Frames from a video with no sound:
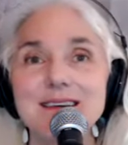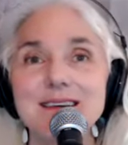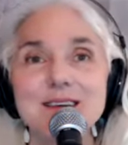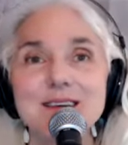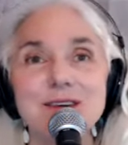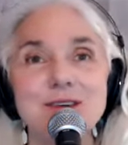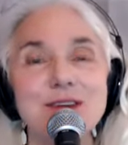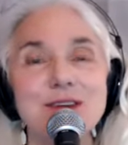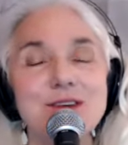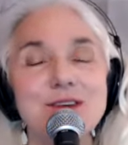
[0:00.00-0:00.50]
You
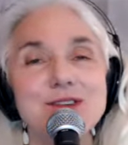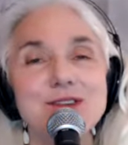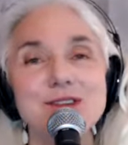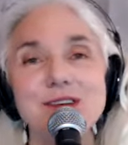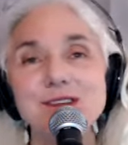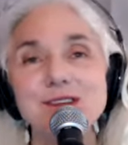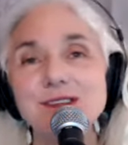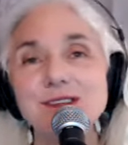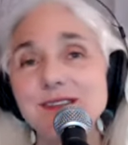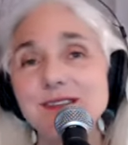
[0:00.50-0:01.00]
know, there's
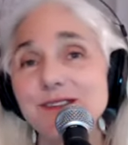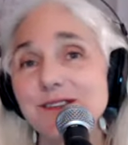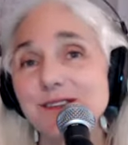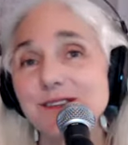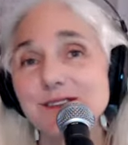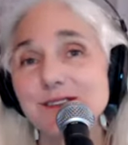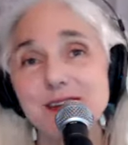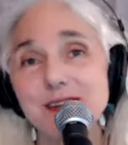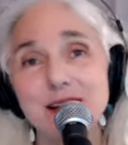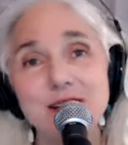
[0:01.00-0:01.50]
just this
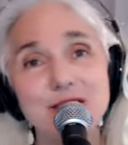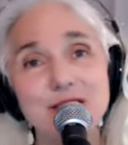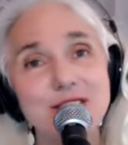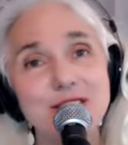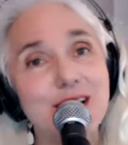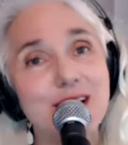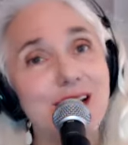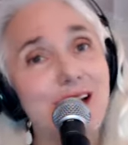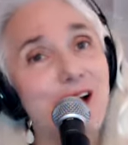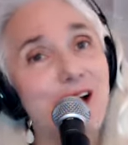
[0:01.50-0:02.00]
desire
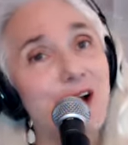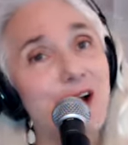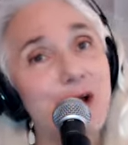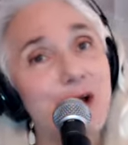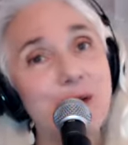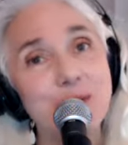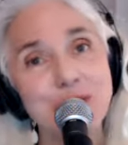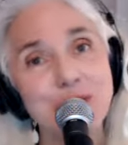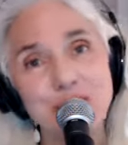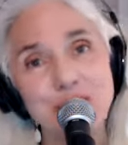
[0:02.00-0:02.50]
to
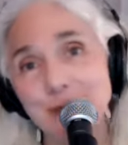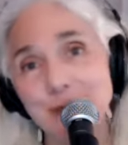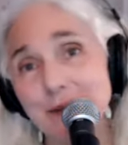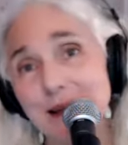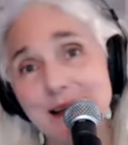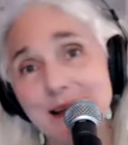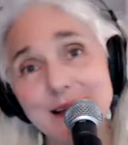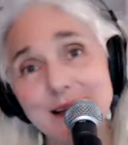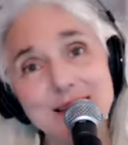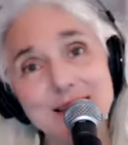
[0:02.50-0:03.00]
help
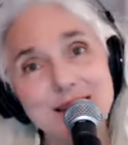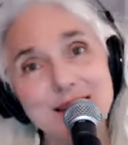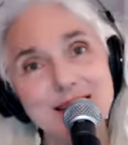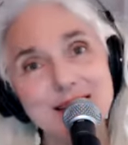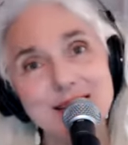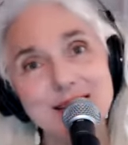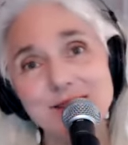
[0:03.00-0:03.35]
humanity.